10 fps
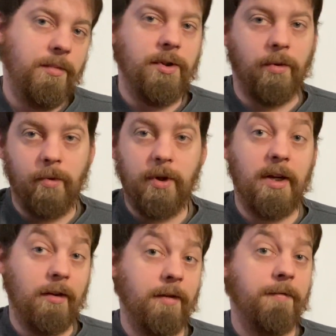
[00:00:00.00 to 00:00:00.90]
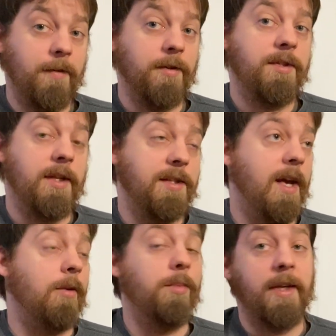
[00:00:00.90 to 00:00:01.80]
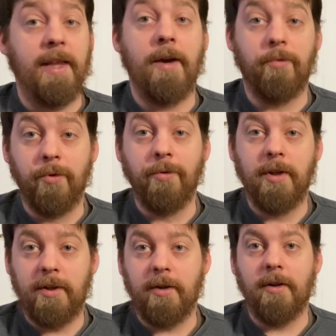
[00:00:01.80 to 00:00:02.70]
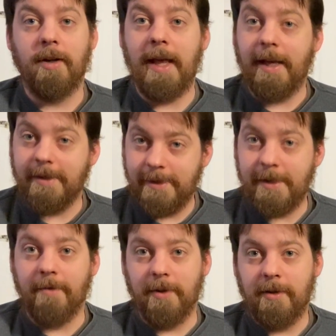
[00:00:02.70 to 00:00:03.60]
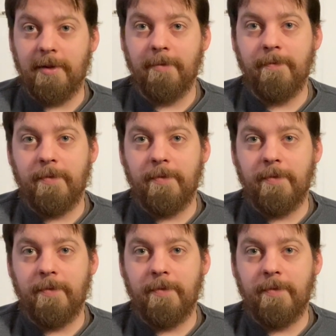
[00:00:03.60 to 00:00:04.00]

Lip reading: So what we're going to learn first is how to play that root, third, and seventh.